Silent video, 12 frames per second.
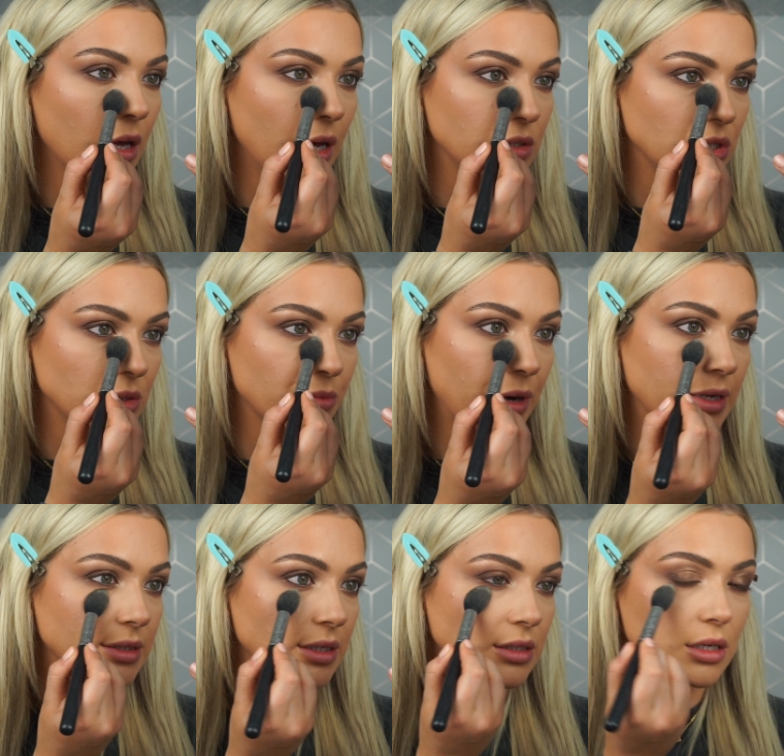and just
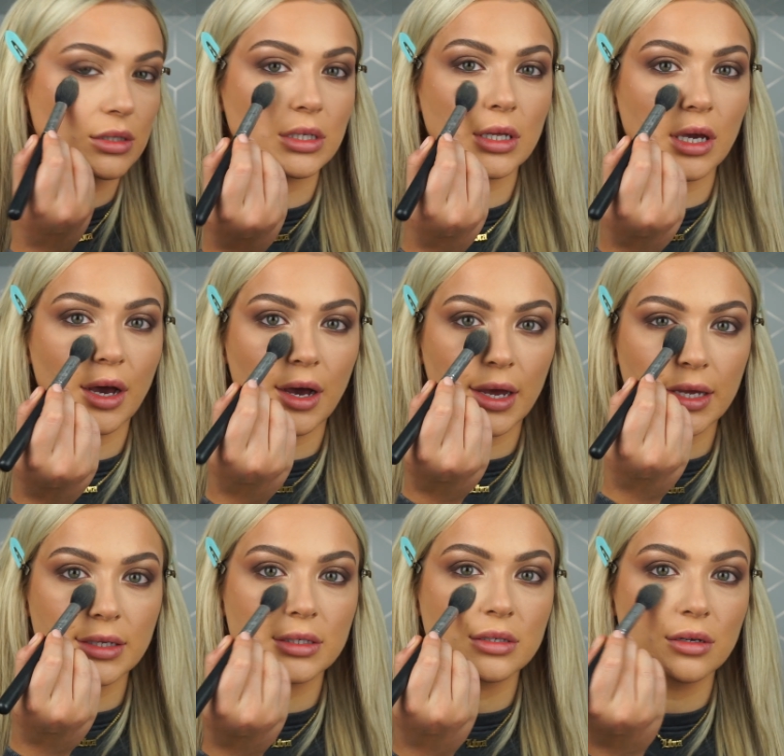press this under the
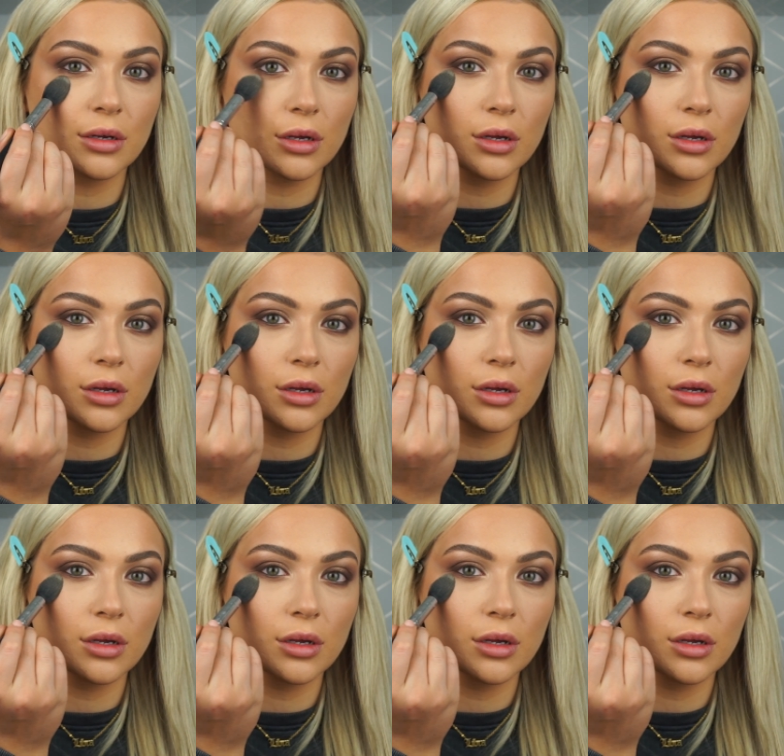eyes.